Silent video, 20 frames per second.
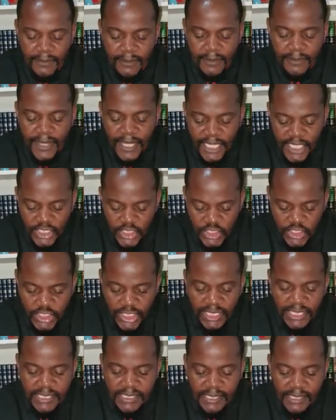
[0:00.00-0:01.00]
that in
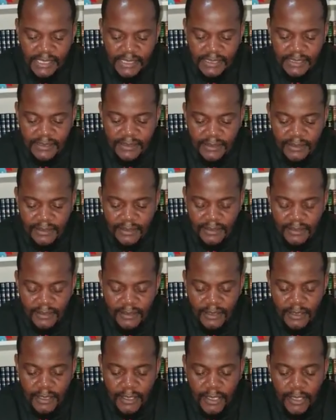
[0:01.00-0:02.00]
Jesus,
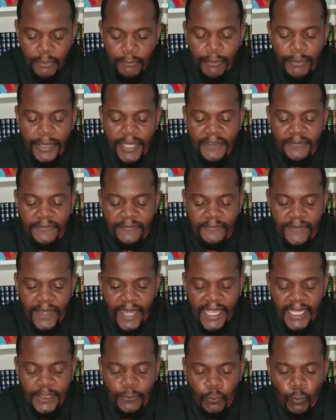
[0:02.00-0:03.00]
we may
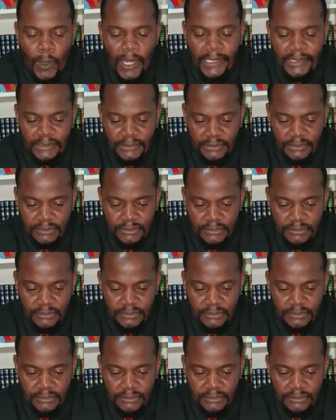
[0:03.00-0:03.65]
find one